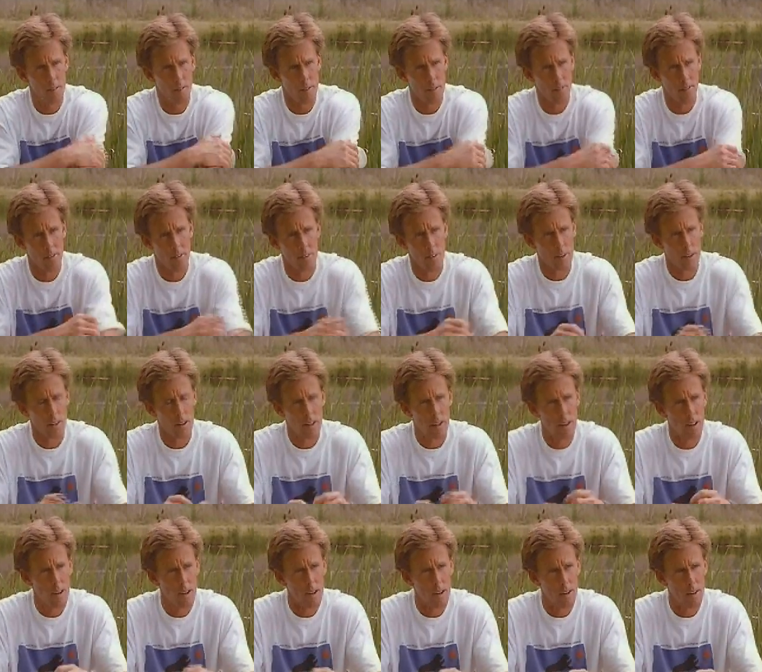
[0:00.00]
you know,
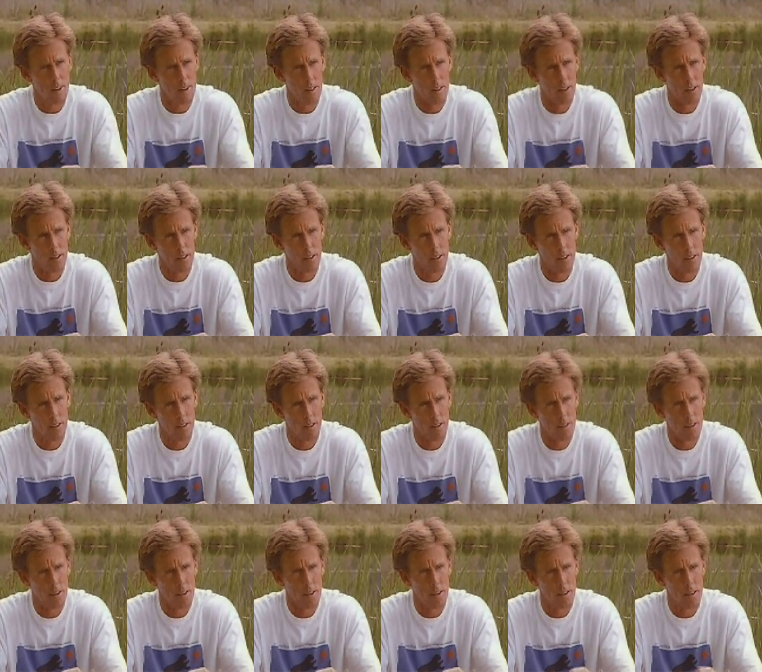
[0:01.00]

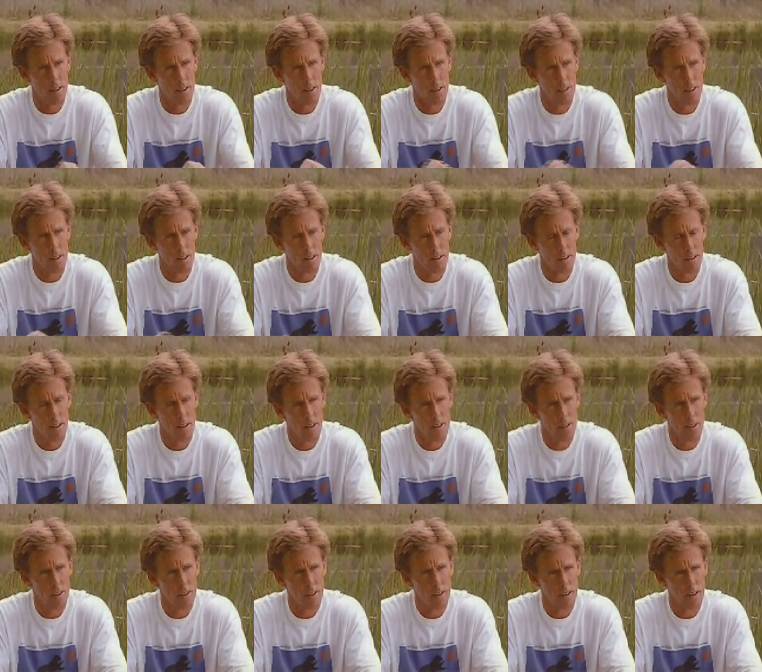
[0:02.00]
everybody said, nobody's
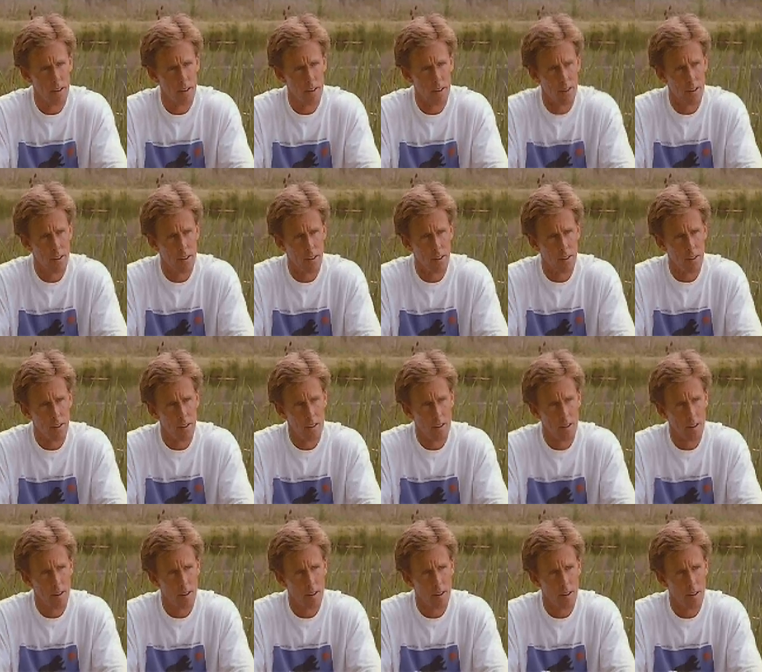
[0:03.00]
gonna beat the Europeans,
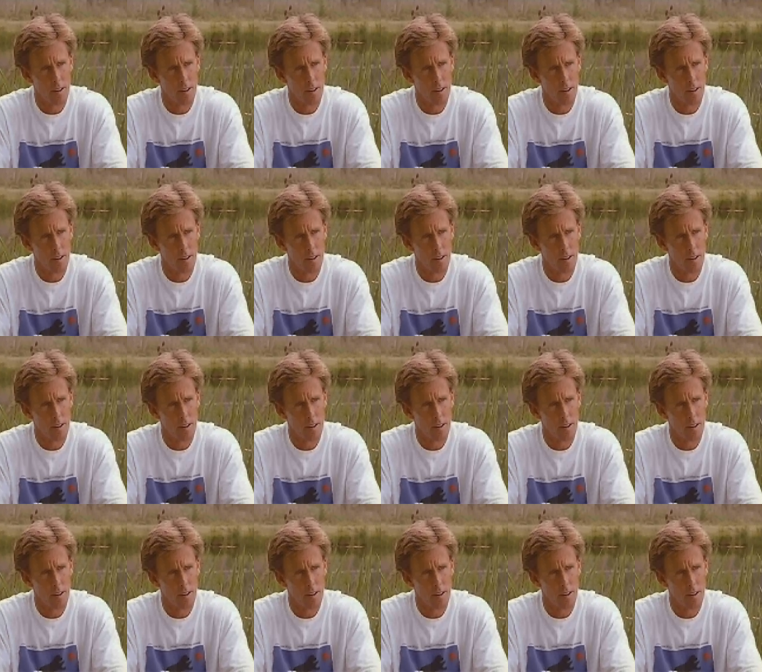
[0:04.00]
and